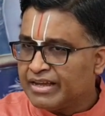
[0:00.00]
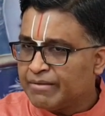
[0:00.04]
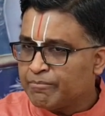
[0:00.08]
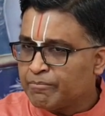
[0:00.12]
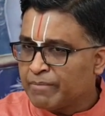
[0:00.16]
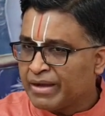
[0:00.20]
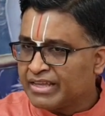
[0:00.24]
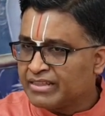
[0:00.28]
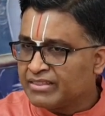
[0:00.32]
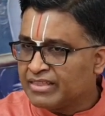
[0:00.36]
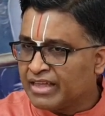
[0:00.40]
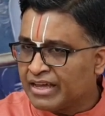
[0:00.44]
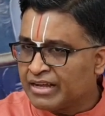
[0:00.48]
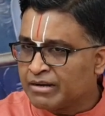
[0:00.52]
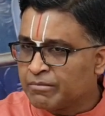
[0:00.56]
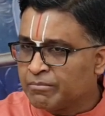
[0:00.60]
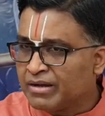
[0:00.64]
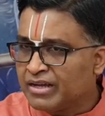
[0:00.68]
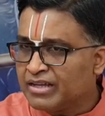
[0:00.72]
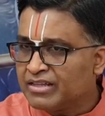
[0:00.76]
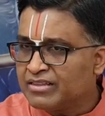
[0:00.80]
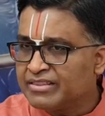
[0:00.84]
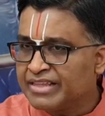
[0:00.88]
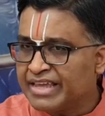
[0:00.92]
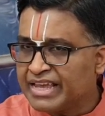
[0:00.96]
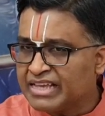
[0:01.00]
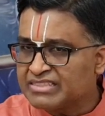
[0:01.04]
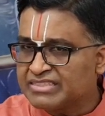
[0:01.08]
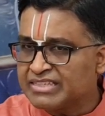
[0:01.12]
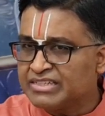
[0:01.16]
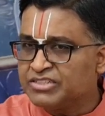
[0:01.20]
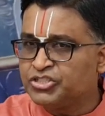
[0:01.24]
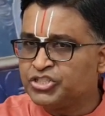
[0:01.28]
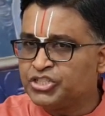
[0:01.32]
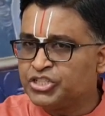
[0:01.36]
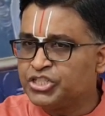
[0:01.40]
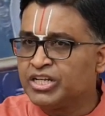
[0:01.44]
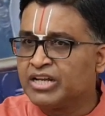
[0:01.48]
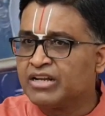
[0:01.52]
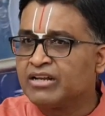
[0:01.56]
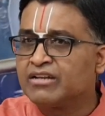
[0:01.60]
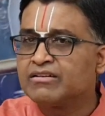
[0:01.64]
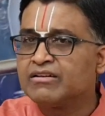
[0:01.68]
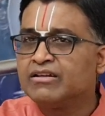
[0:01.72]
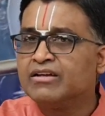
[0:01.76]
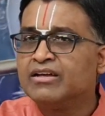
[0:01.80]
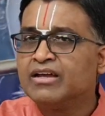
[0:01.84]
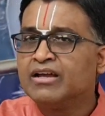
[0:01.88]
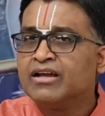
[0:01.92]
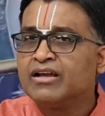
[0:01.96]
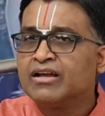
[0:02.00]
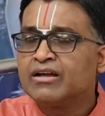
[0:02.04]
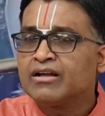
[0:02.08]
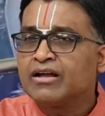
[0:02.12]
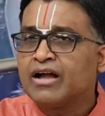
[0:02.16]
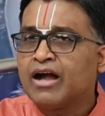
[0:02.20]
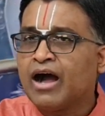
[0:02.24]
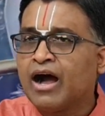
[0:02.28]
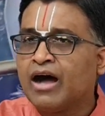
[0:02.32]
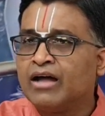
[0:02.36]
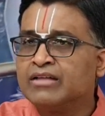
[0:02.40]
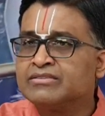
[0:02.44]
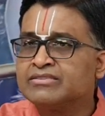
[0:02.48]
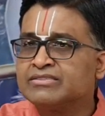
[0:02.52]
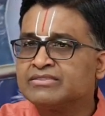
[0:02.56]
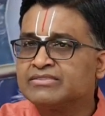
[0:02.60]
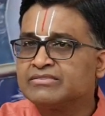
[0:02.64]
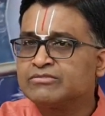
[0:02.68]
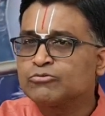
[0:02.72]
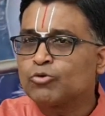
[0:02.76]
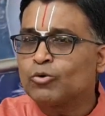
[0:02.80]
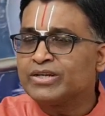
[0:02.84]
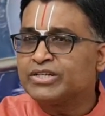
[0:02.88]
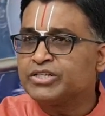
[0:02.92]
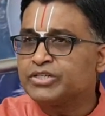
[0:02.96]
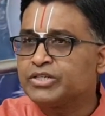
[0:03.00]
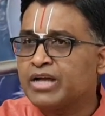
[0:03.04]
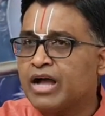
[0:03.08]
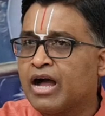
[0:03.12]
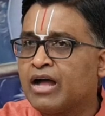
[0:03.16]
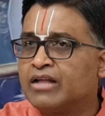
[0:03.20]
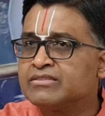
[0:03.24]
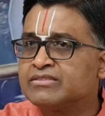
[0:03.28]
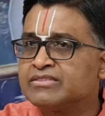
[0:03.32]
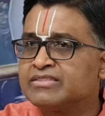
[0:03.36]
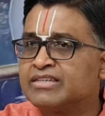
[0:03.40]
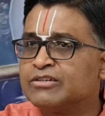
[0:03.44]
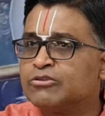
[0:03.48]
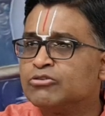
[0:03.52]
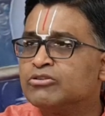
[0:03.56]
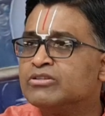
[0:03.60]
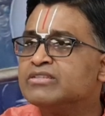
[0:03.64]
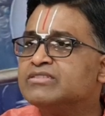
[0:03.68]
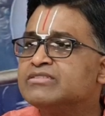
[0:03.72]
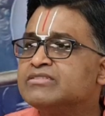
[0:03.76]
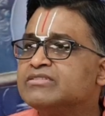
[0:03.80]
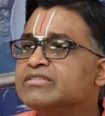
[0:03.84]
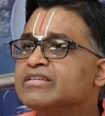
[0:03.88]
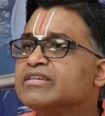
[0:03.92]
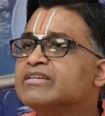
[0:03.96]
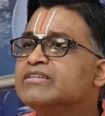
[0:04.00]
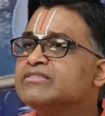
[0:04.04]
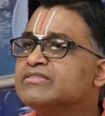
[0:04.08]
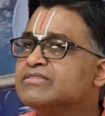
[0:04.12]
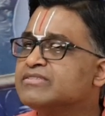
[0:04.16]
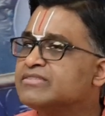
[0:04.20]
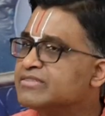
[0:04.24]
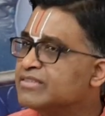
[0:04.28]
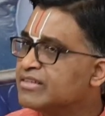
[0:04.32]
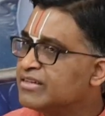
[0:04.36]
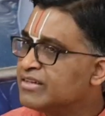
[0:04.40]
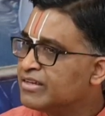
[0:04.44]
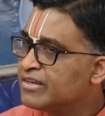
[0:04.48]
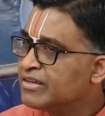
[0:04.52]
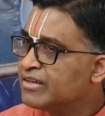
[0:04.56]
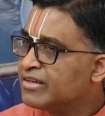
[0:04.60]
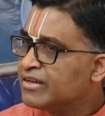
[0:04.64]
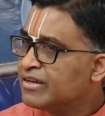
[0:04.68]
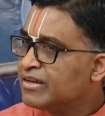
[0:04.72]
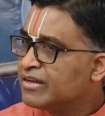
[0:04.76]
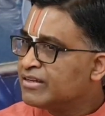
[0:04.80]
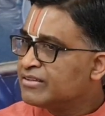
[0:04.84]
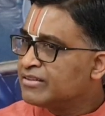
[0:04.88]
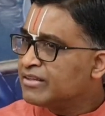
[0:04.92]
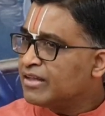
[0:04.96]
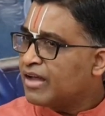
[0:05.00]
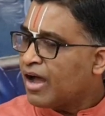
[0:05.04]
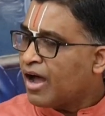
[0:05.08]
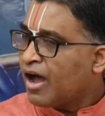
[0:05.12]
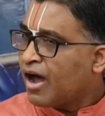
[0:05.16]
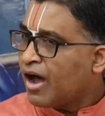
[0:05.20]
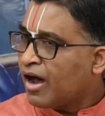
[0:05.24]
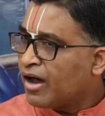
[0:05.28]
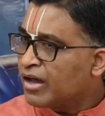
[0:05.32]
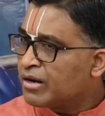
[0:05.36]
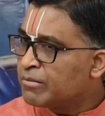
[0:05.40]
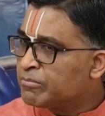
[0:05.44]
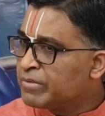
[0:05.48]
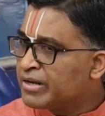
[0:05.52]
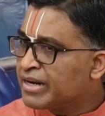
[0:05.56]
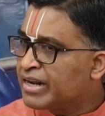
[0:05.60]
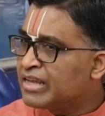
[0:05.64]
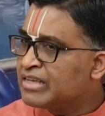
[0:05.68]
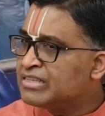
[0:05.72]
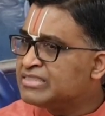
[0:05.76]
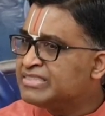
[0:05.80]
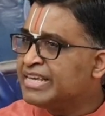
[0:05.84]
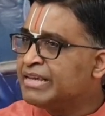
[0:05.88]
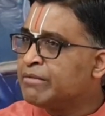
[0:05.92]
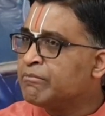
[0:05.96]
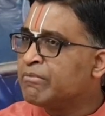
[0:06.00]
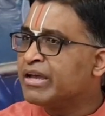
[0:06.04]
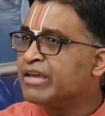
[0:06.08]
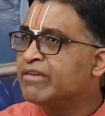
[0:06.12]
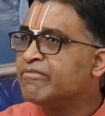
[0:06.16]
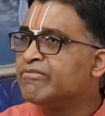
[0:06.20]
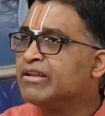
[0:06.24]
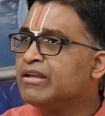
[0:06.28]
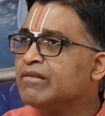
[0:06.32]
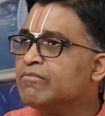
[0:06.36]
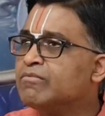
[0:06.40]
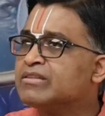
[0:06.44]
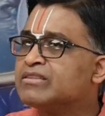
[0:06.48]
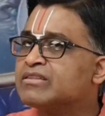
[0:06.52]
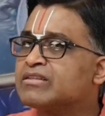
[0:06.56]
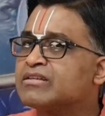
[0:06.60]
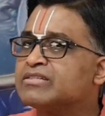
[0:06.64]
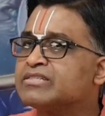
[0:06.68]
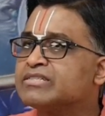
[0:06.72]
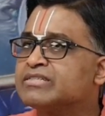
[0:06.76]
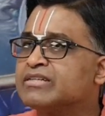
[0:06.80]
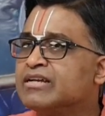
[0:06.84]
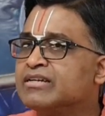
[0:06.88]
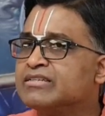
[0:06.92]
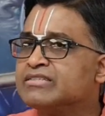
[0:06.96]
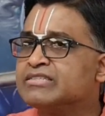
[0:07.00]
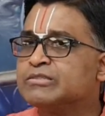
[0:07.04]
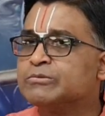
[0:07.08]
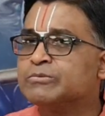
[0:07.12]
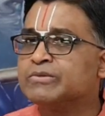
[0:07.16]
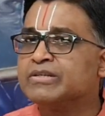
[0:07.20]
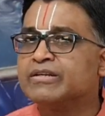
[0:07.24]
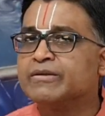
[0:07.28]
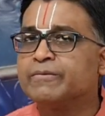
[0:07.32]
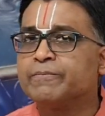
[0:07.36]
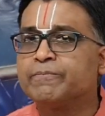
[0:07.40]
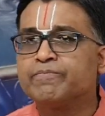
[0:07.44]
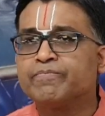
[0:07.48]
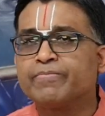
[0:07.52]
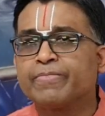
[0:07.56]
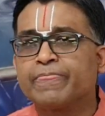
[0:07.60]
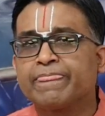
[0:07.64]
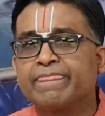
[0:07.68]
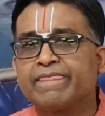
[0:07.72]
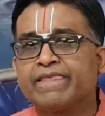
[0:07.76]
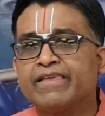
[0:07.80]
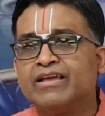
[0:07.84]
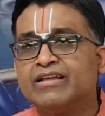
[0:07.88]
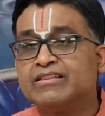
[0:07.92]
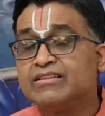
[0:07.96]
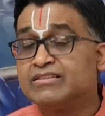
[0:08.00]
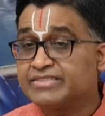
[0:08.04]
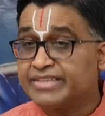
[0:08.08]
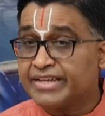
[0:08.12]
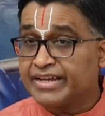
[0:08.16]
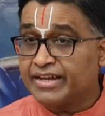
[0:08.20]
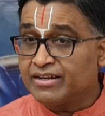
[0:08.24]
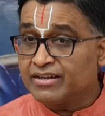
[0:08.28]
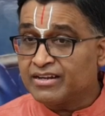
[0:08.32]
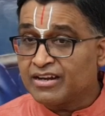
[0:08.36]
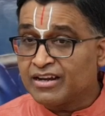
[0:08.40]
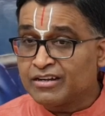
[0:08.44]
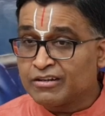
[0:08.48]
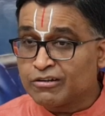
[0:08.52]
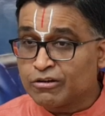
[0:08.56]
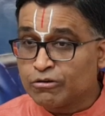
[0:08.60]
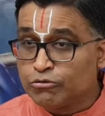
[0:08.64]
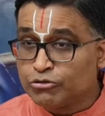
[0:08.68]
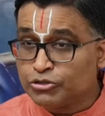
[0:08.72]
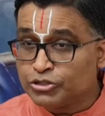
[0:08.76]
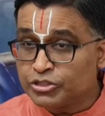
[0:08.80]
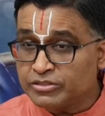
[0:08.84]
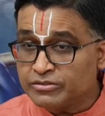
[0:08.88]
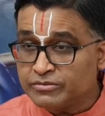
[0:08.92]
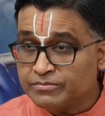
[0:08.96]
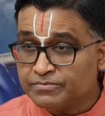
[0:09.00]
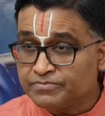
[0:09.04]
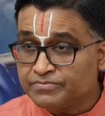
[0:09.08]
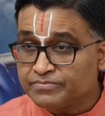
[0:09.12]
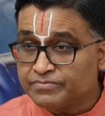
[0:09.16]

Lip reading: my Dharma? The essential answer to this is harmonizing my will with Krishna's will. The second conclusion,